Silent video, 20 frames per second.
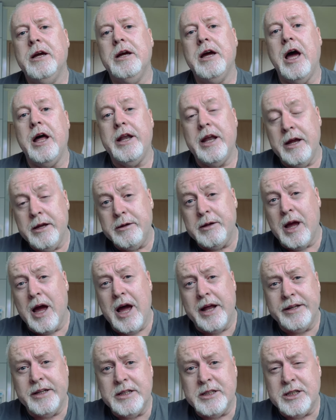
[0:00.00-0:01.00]
And I
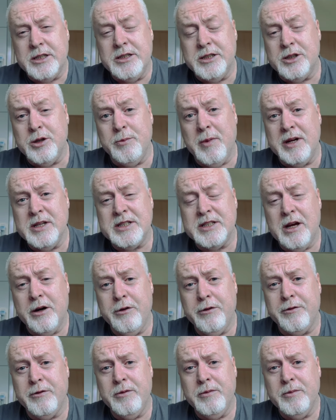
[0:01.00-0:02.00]
added to
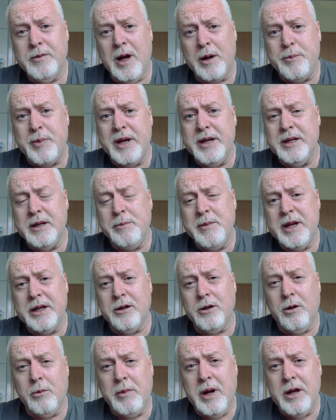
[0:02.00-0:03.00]
myself, I pinned a
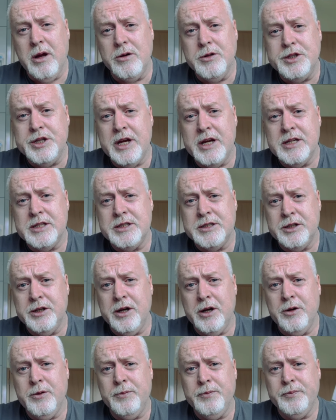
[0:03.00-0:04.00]
medal on my own chest, you
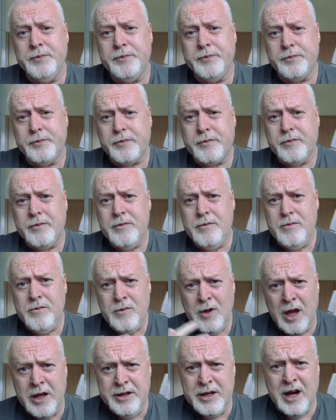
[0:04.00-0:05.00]
know.
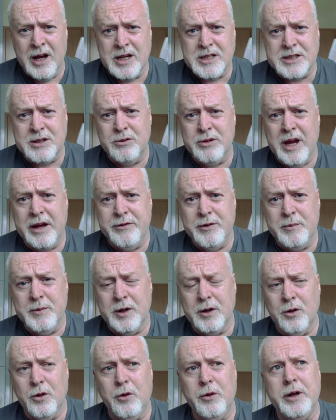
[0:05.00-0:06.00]
And yet I still gave him the
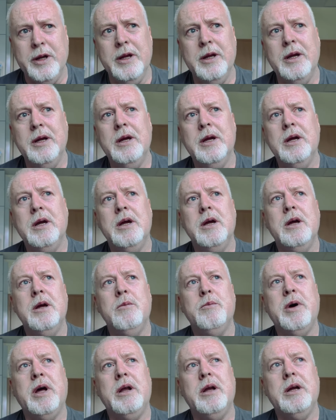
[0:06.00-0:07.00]
glory.
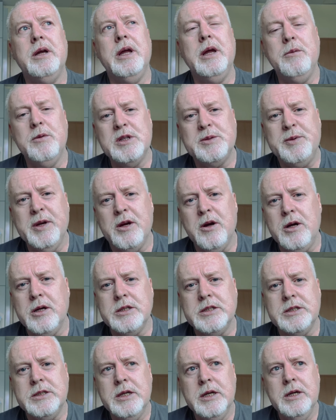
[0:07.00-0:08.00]
But it was
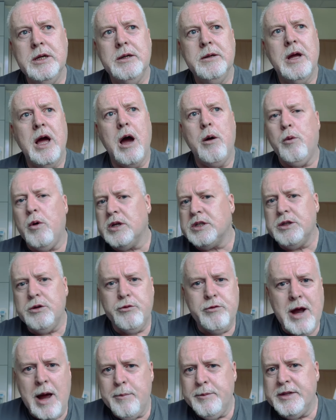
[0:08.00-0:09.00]
because I wasn't
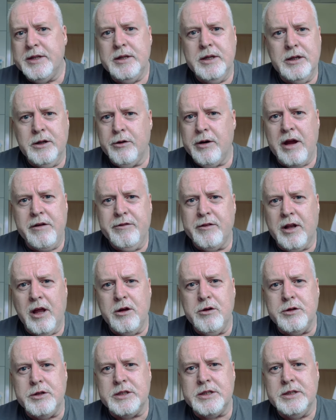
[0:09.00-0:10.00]
wrapped in grave
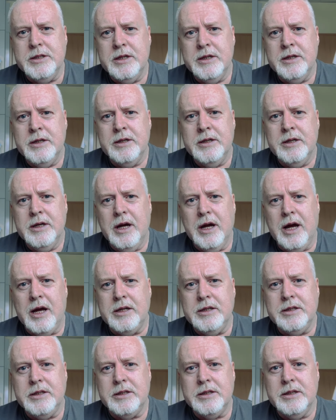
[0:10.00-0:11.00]
clothes.
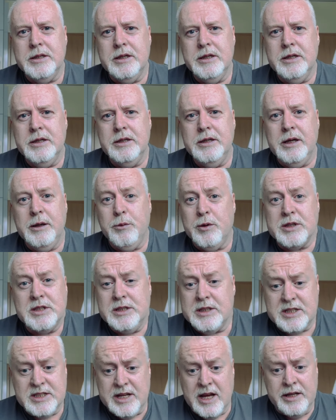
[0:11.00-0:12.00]
And he
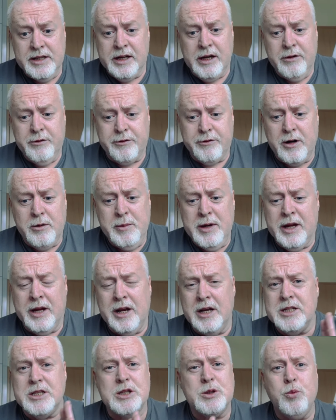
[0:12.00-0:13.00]
wasn't standing in of me. And
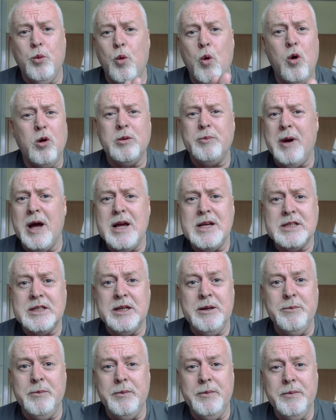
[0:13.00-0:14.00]
I just walked past
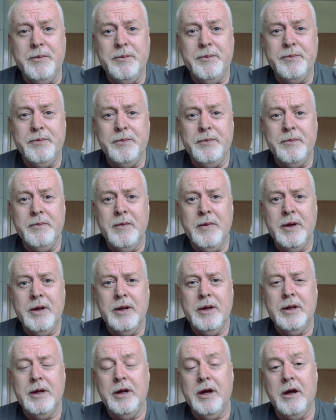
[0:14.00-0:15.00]
him.
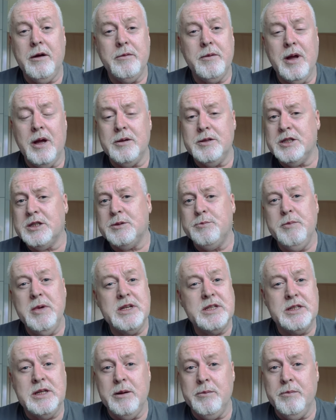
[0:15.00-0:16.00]
I just
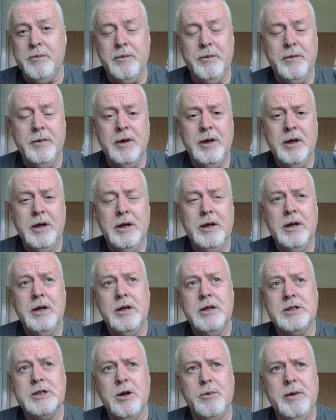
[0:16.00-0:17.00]
missed him
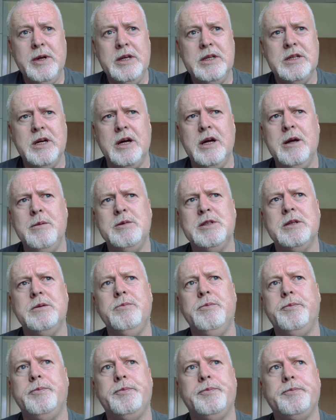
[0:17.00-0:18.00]
so many times.
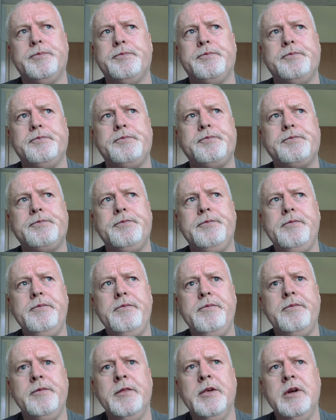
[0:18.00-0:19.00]
And
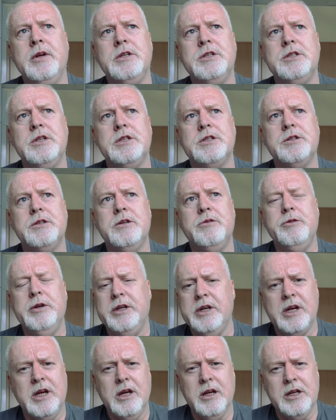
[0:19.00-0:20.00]
it's just
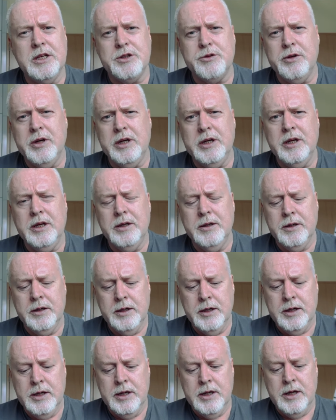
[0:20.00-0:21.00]
ridiculous, really.
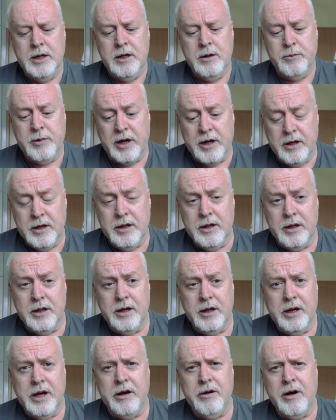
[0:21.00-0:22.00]
But
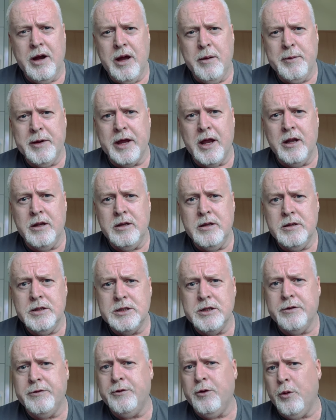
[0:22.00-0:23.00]
here I am again.
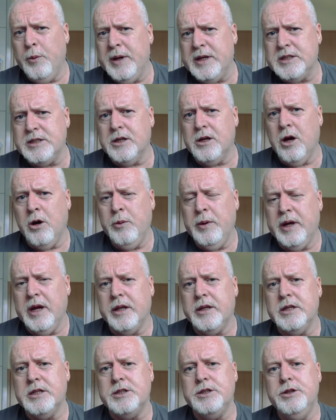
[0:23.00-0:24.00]
So 4 weeks ago, we
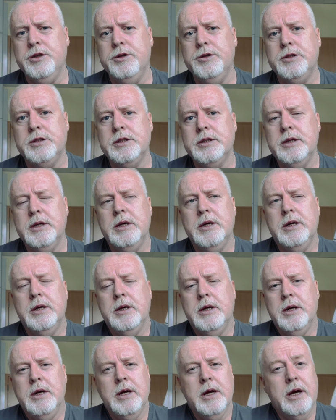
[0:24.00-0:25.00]
get this news.
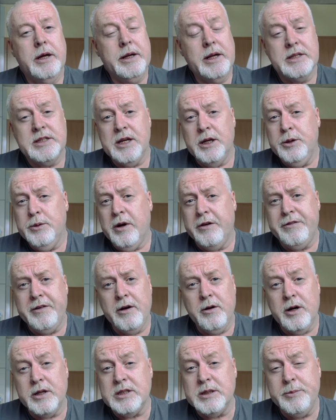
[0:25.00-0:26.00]
And I tell you, I
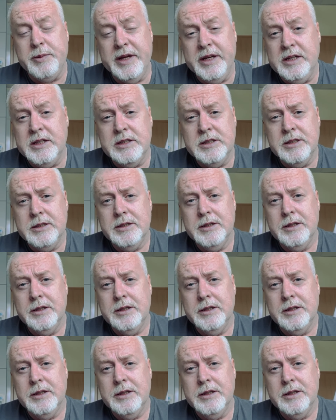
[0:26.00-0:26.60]
felt utter peace.